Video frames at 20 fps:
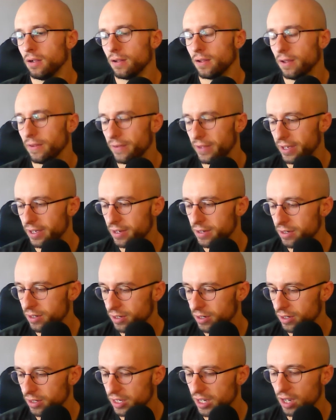and then
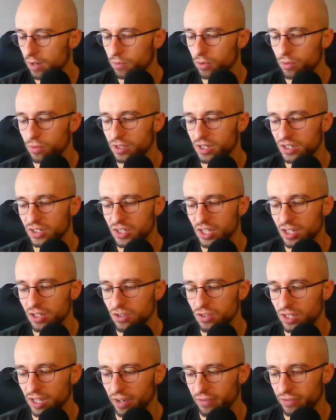uh, yeah we would continue
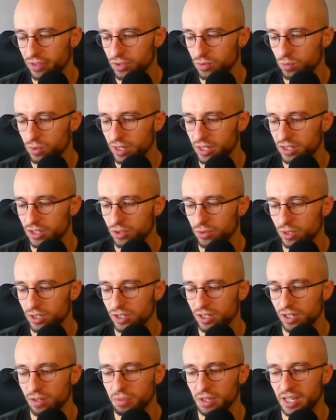to have this weird situation
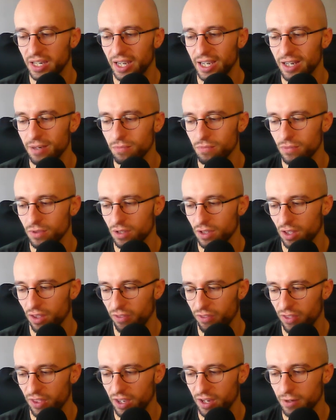and it became a
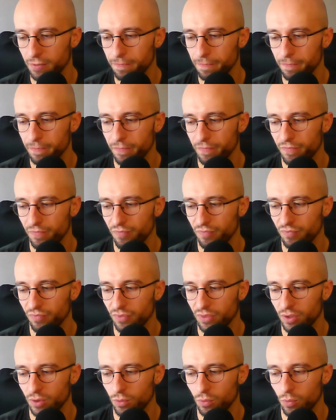thing
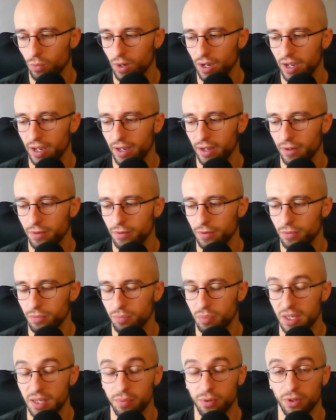where
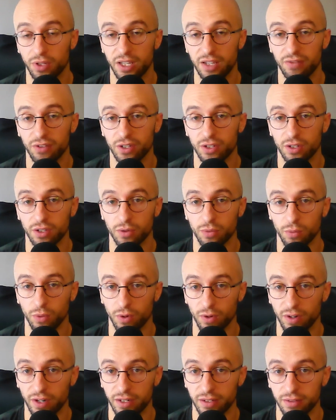people even that
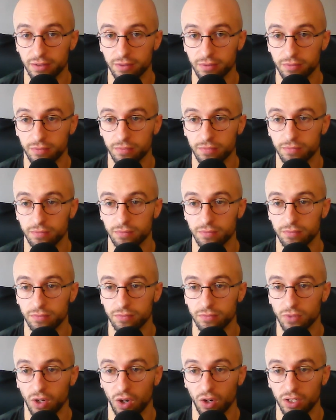were in
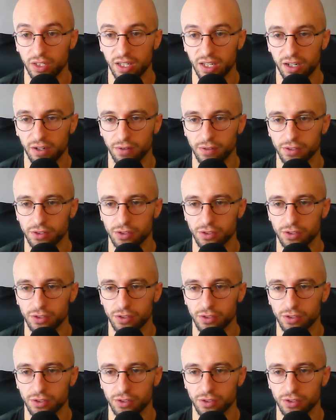our year at